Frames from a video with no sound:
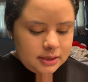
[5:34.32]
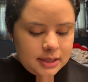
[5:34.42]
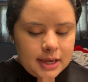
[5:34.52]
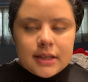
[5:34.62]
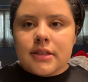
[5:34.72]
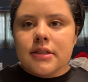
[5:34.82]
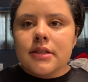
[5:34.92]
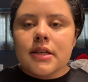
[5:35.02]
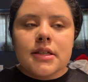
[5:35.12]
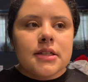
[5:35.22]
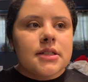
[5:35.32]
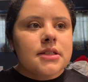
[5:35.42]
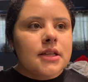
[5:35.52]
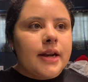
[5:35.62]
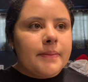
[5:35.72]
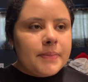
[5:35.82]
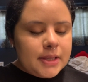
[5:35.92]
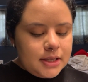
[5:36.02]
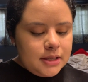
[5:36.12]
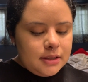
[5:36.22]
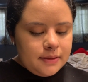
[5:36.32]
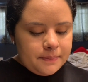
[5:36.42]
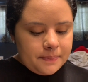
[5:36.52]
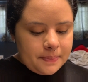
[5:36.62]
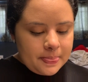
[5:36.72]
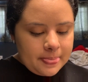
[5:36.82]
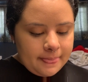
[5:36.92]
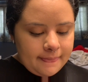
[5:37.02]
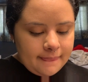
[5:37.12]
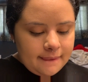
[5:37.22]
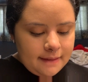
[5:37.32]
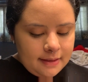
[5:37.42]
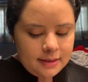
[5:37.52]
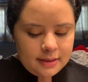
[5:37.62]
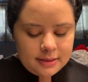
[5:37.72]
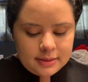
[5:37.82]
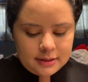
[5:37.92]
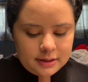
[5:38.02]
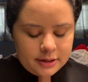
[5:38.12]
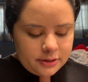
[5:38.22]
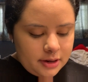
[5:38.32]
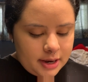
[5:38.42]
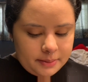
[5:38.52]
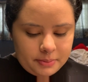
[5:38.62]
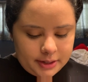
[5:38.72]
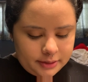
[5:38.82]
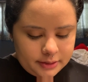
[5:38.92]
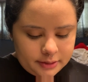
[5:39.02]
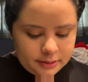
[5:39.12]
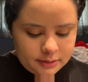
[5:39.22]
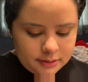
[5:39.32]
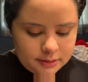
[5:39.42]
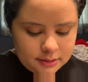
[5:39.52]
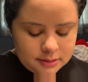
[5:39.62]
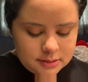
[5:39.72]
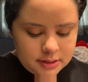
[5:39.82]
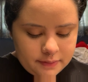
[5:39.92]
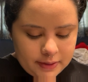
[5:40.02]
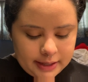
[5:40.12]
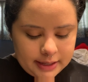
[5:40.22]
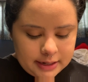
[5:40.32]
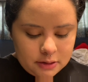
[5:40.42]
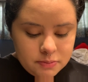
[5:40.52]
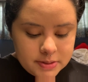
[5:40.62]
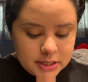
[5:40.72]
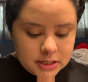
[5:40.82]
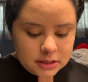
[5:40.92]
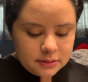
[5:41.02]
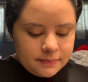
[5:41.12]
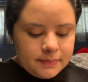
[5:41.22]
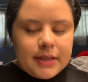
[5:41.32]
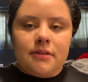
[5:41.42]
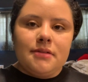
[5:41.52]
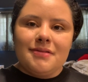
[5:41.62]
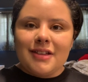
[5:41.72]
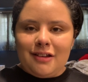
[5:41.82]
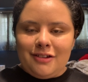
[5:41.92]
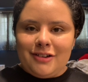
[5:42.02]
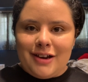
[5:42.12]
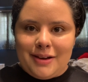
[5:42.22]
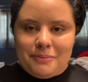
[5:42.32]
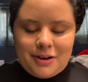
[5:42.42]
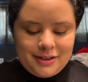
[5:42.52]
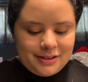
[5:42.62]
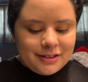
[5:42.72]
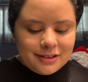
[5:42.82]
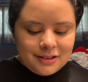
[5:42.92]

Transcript: Next is gonna be the under eye brightener I can get it open. Yes, the under eye brightener.